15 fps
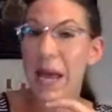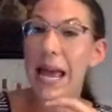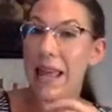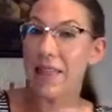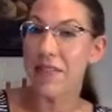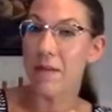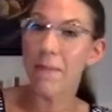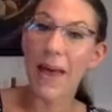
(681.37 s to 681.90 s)
in
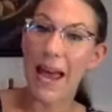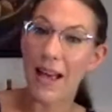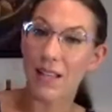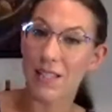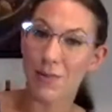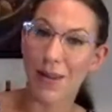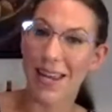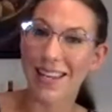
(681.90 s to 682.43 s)
the past,
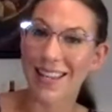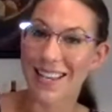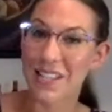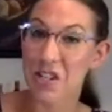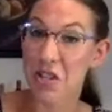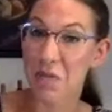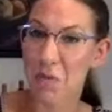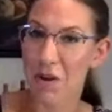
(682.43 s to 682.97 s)
so we can get
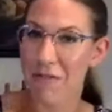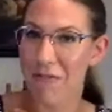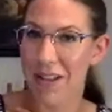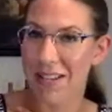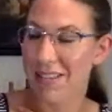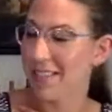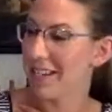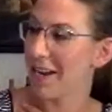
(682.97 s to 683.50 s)
to the more fun
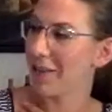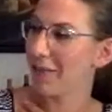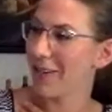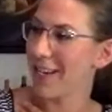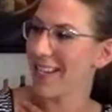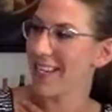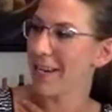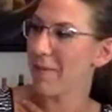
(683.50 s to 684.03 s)
stuff
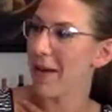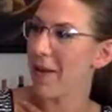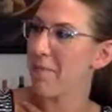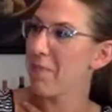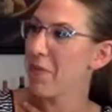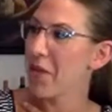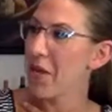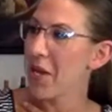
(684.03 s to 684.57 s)
in a bit.
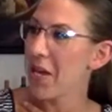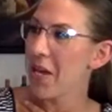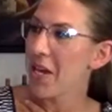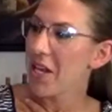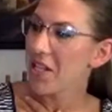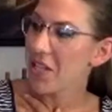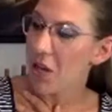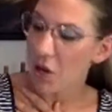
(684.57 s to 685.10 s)

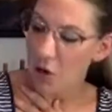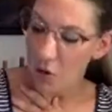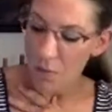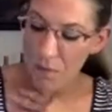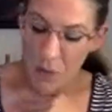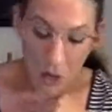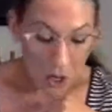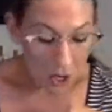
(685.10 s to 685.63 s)

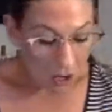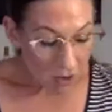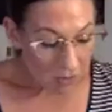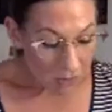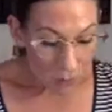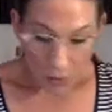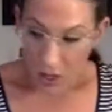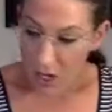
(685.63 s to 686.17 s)
So
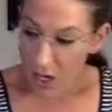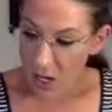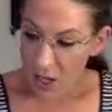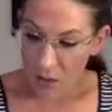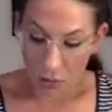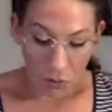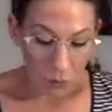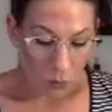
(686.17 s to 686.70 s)

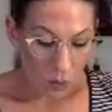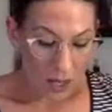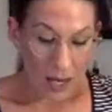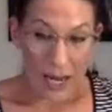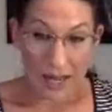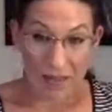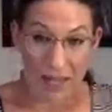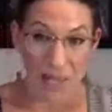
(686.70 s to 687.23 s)

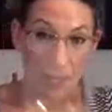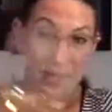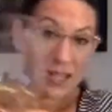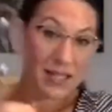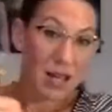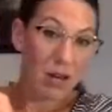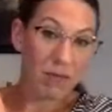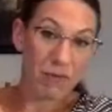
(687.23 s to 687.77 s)
and then it's
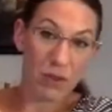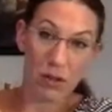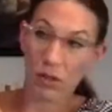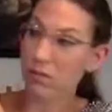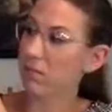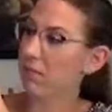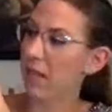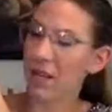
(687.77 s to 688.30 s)

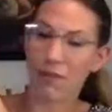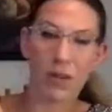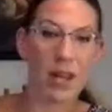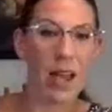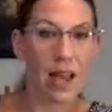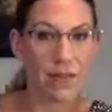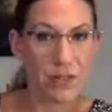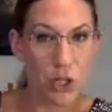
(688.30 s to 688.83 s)
helpful if you
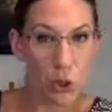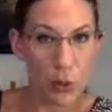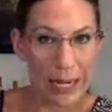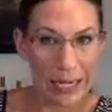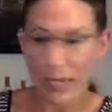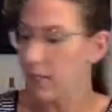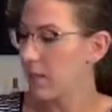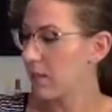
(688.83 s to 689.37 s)
have 2
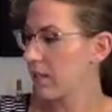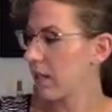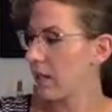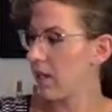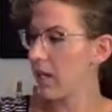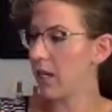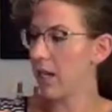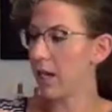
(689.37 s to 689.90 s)
hands
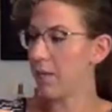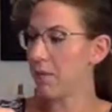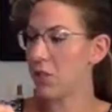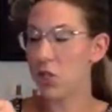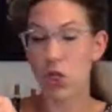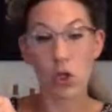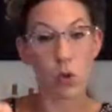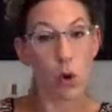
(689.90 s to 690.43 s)

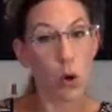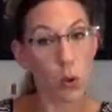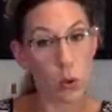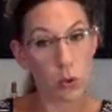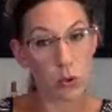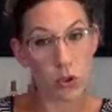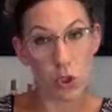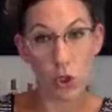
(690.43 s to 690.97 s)
to
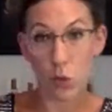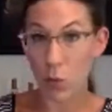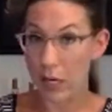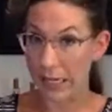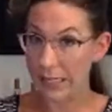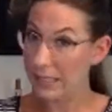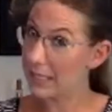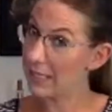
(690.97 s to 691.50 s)
hold 2
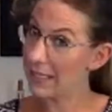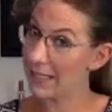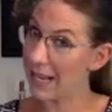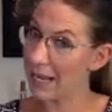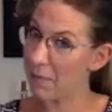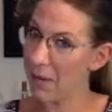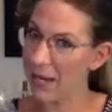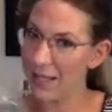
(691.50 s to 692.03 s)
wines
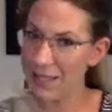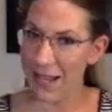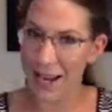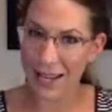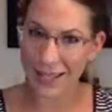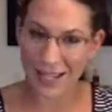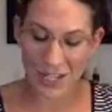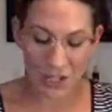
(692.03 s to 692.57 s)
side by side
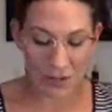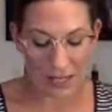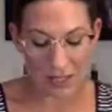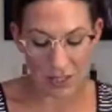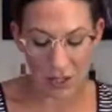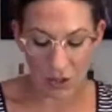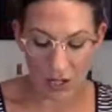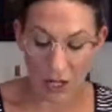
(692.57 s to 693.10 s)
and do it.
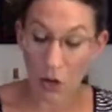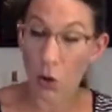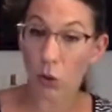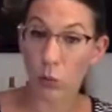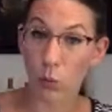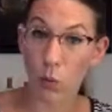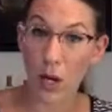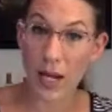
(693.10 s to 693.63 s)
So you can
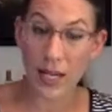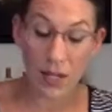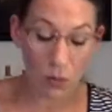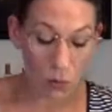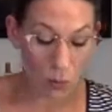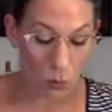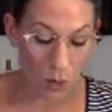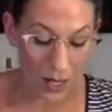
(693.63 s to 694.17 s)
hold 1,
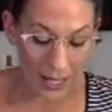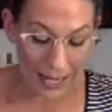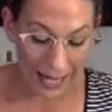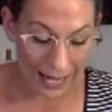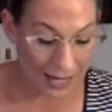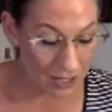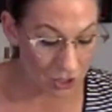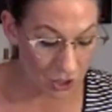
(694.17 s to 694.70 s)
1,
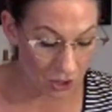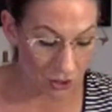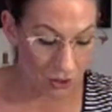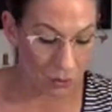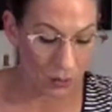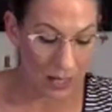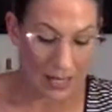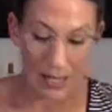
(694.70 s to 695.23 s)
and
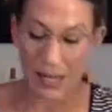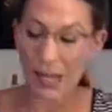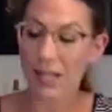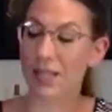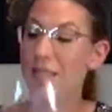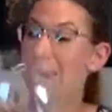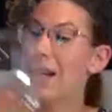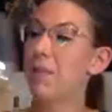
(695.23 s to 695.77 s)
2
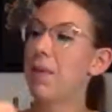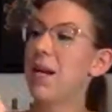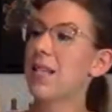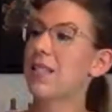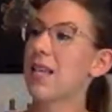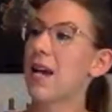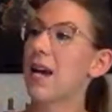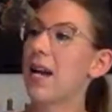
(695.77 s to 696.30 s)
side by
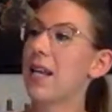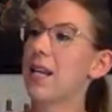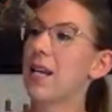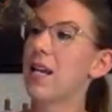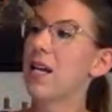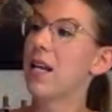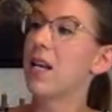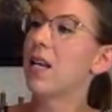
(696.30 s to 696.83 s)
side.
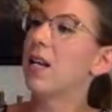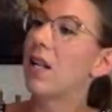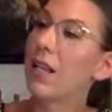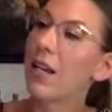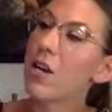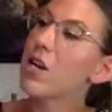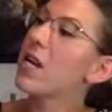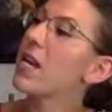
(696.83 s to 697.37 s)

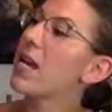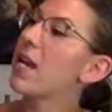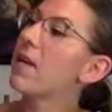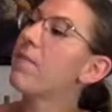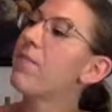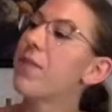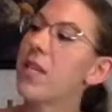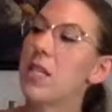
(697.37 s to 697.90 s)

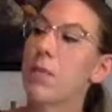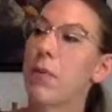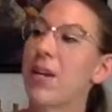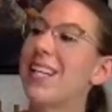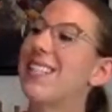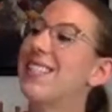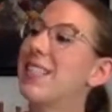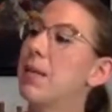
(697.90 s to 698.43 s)
Clarity is pretty
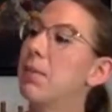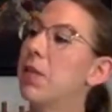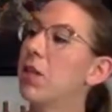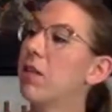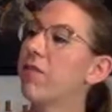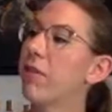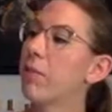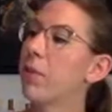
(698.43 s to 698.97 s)
similar
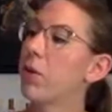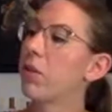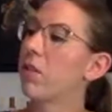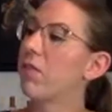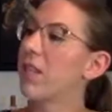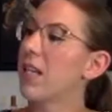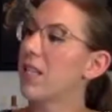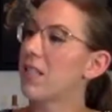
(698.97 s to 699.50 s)
for both of
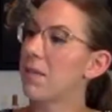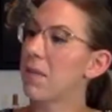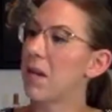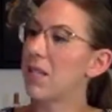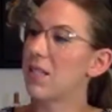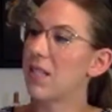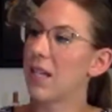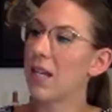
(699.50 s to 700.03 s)
these. I'm not
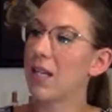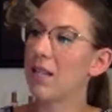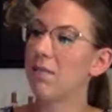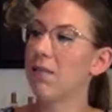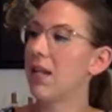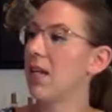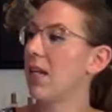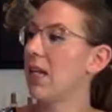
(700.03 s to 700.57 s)
seeing
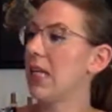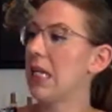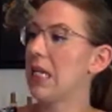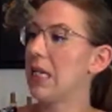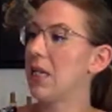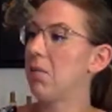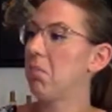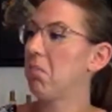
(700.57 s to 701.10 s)

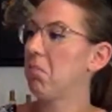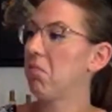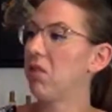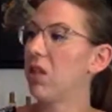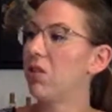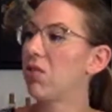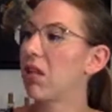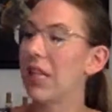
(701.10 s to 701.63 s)
any
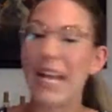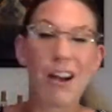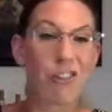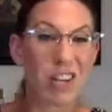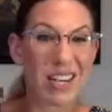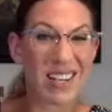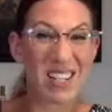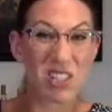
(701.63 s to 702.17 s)
real
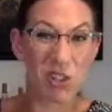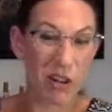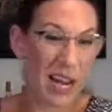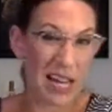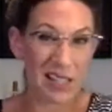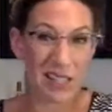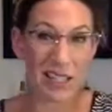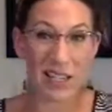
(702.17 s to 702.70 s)
cloudiness or
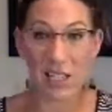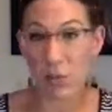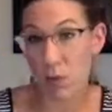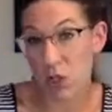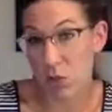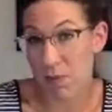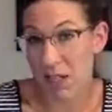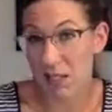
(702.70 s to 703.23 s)
haziness,
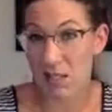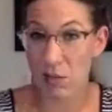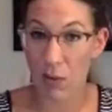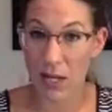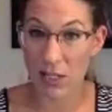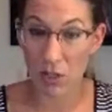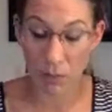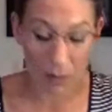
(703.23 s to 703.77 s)
which means the
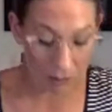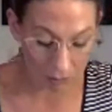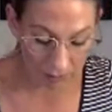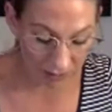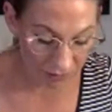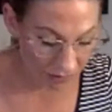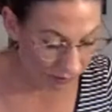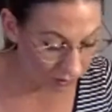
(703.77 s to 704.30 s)
wines are probably
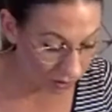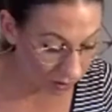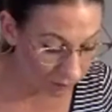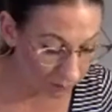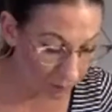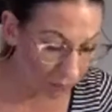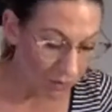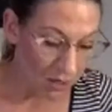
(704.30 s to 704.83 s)
filtered.
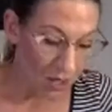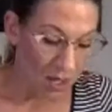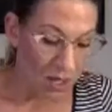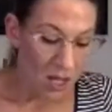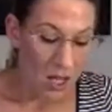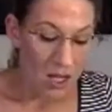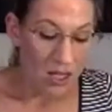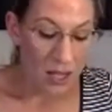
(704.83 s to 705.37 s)

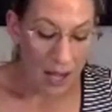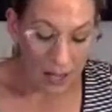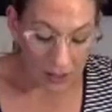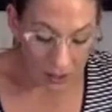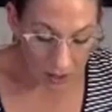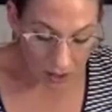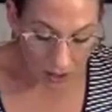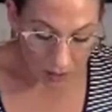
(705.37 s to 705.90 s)

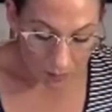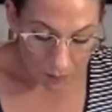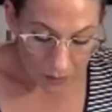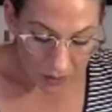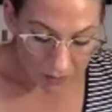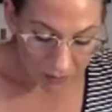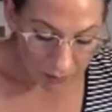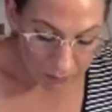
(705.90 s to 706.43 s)
Color for